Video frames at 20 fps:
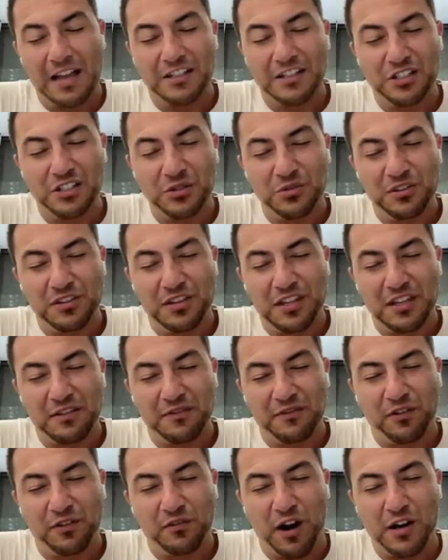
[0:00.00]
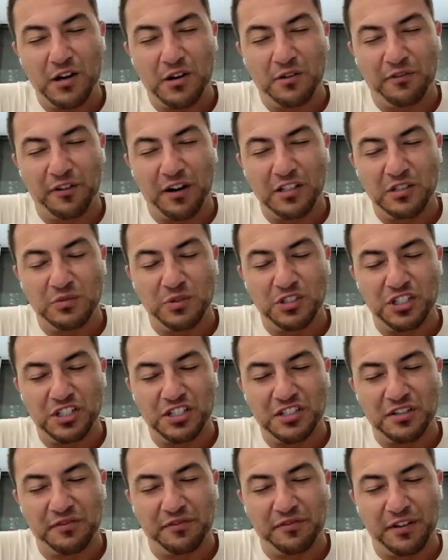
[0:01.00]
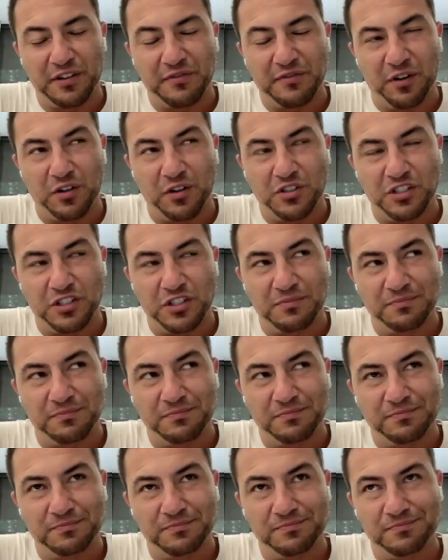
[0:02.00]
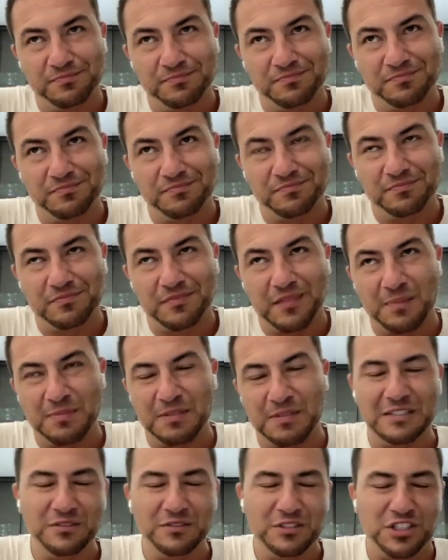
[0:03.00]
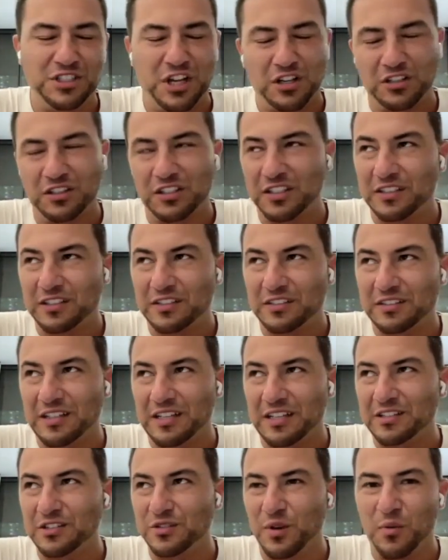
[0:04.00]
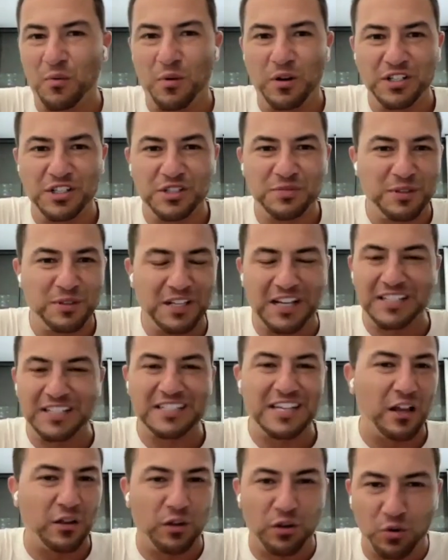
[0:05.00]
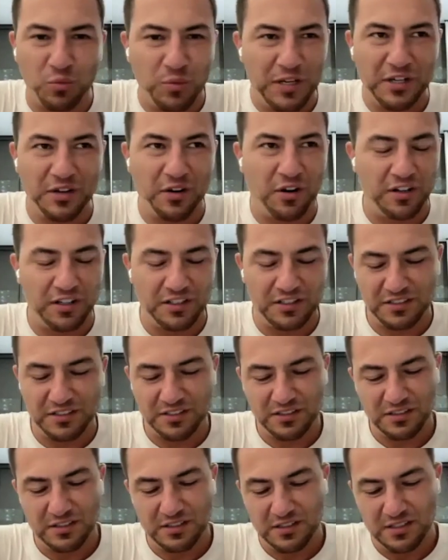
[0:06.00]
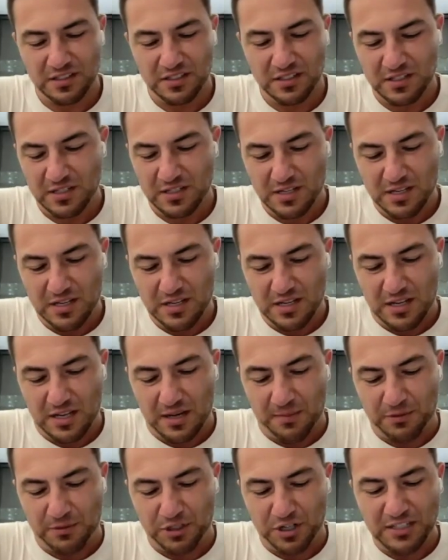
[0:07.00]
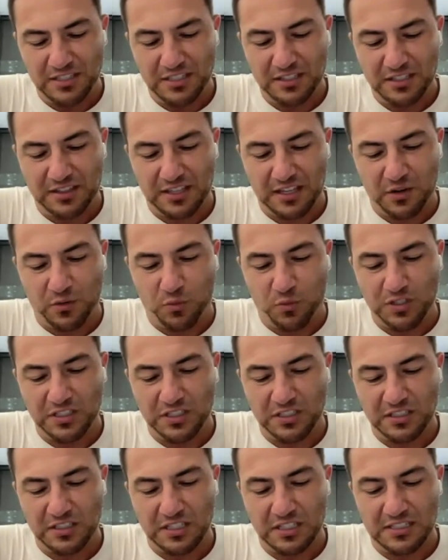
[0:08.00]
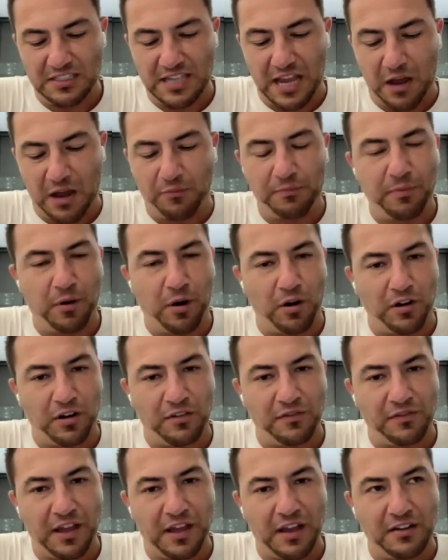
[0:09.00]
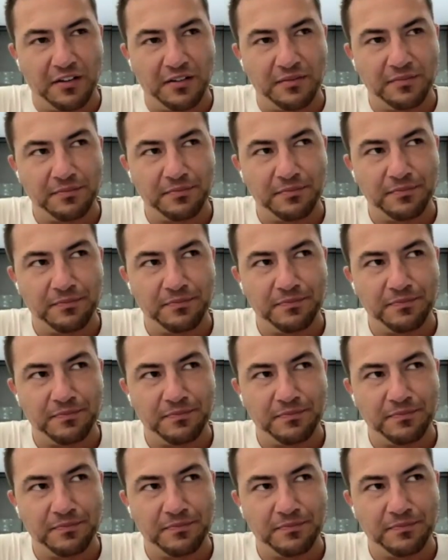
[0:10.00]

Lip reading: I do think for Rhino Friend, which is a free version, I'm still juggling. Like, do I want to just put like $1 a week on it? And I'm trying to think what's the down part of that.